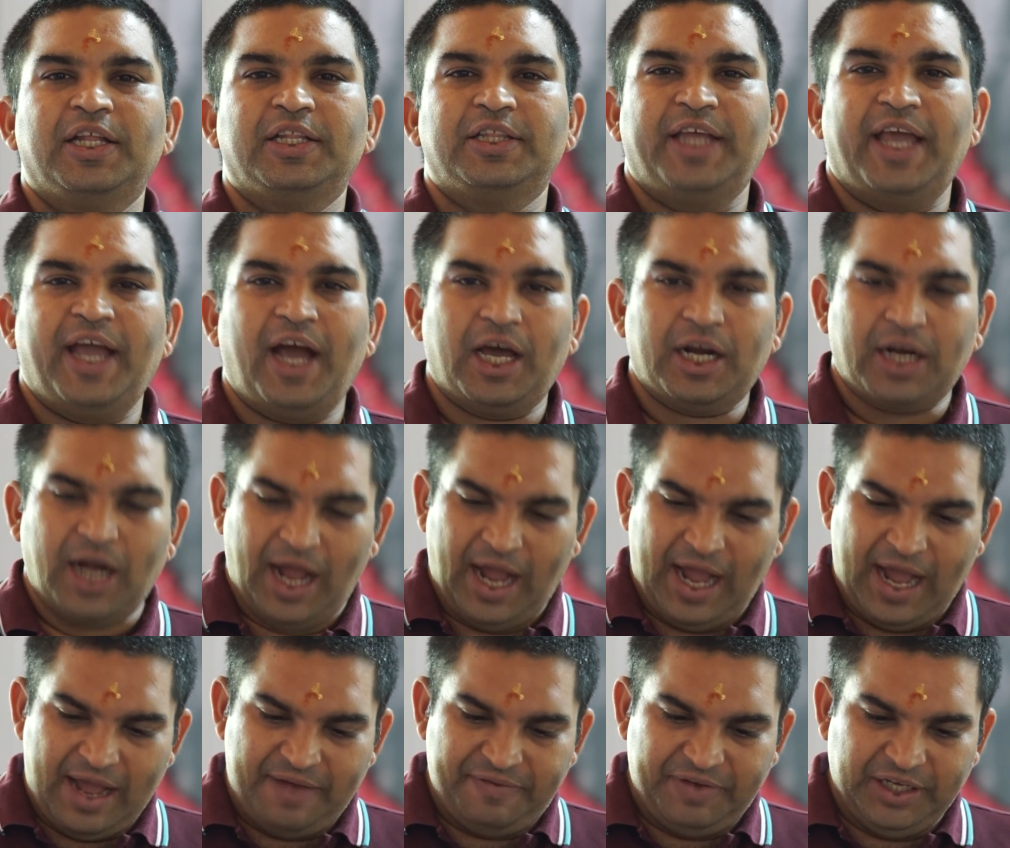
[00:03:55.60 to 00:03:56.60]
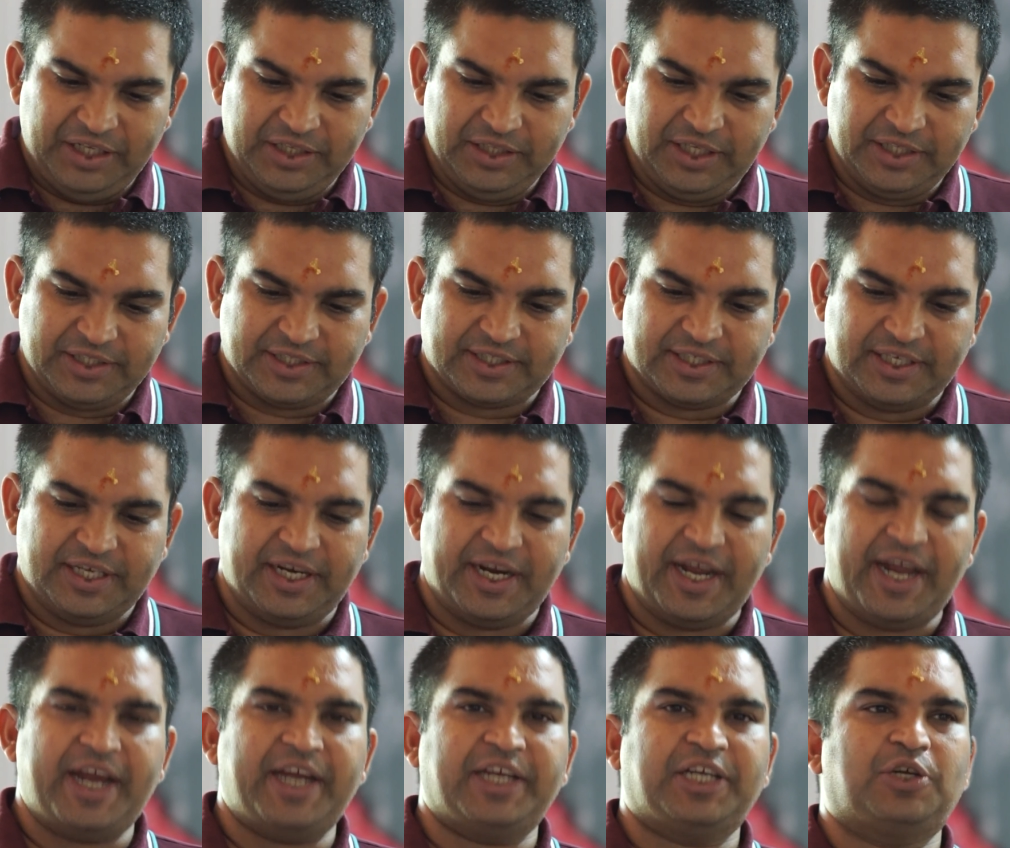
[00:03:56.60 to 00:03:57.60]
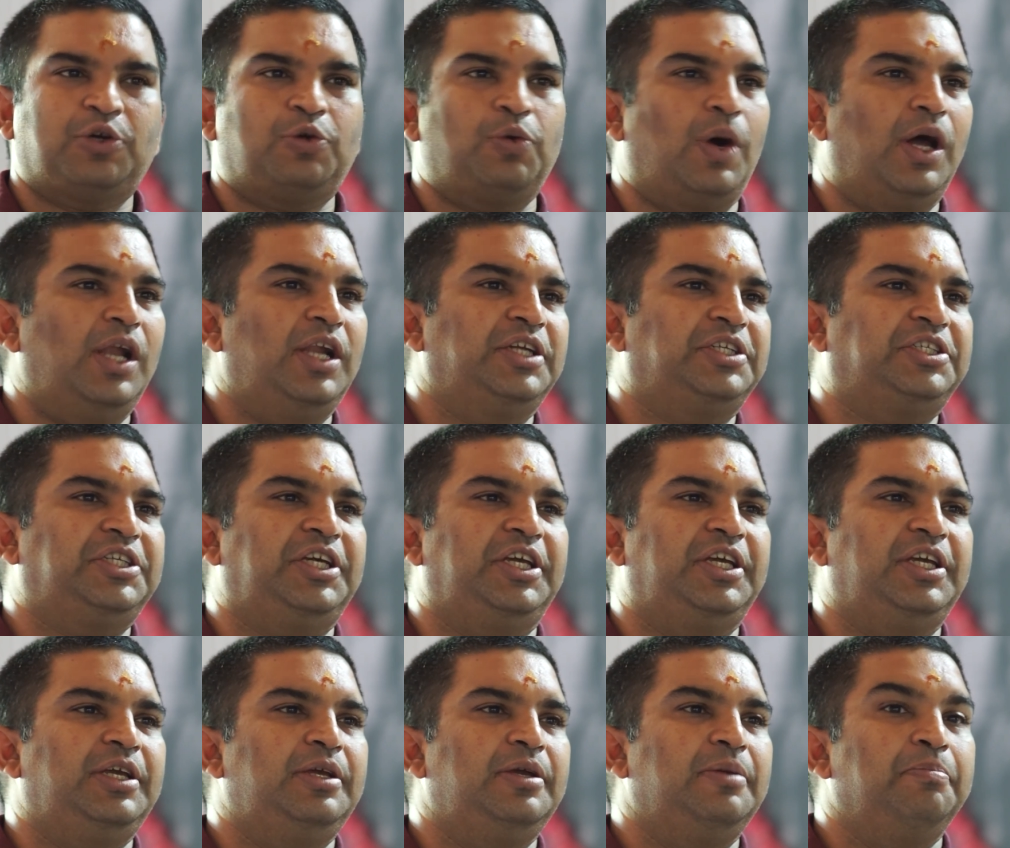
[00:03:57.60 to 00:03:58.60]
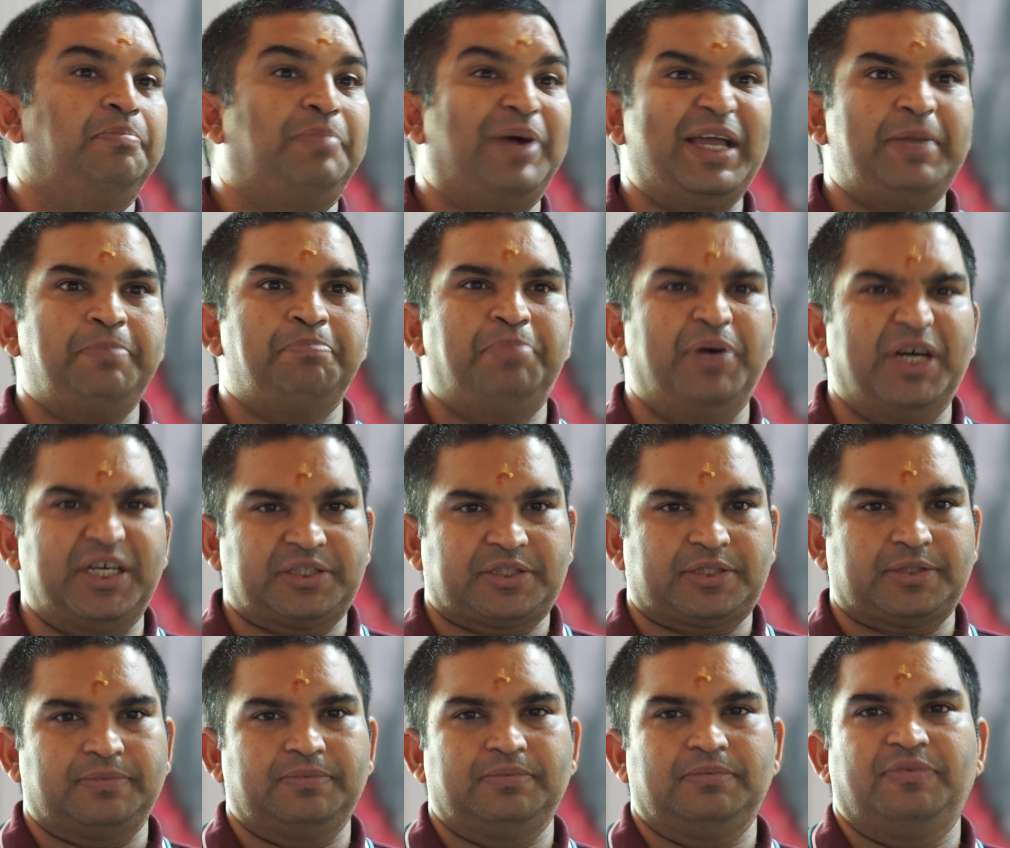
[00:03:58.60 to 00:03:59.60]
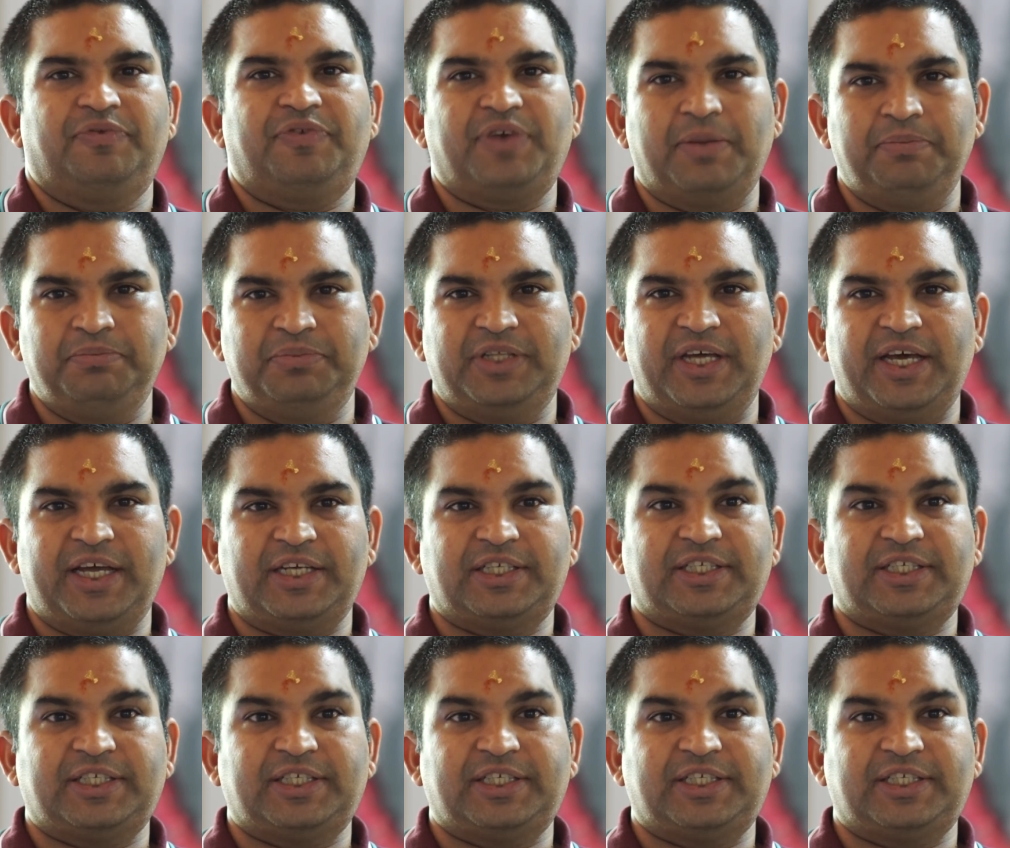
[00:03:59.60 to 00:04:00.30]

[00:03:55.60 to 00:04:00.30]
they are having this great quality by birth, from their